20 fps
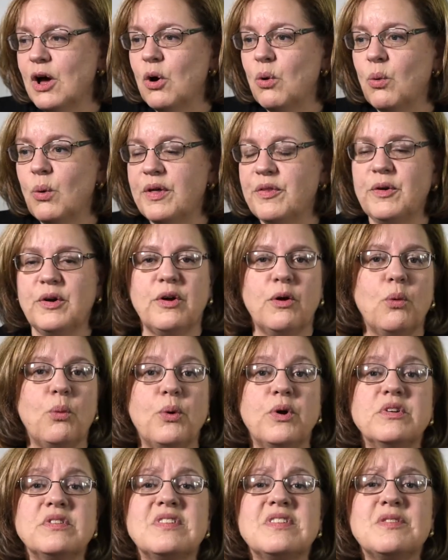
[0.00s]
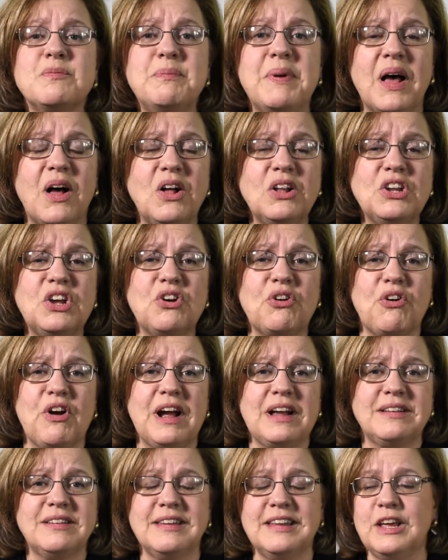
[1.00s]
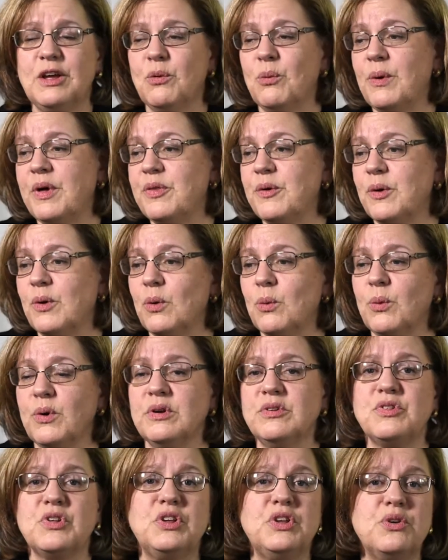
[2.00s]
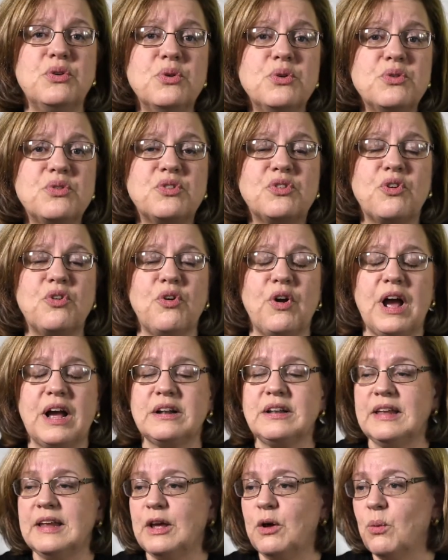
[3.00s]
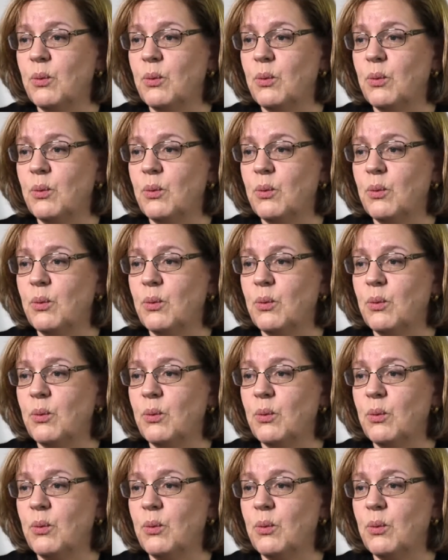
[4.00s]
whether a word's spelled correctly, whether a word's used correctly,